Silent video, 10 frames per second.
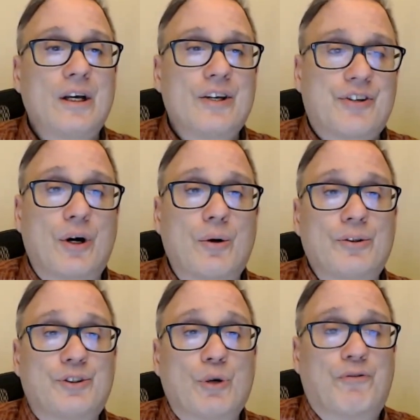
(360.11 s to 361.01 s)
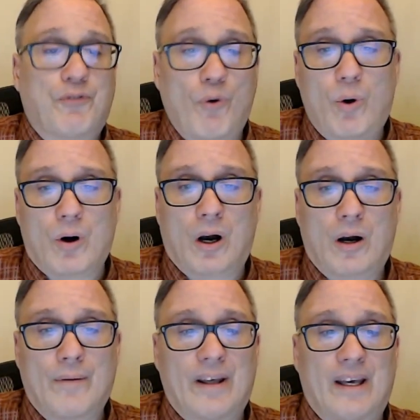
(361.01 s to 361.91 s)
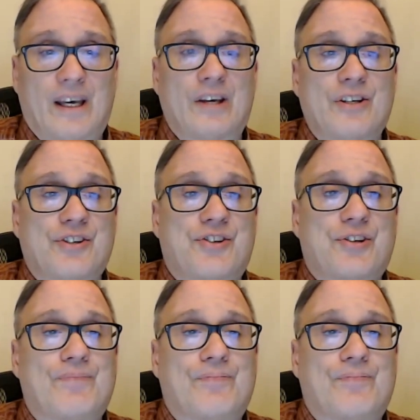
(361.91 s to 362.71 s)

So Dufour is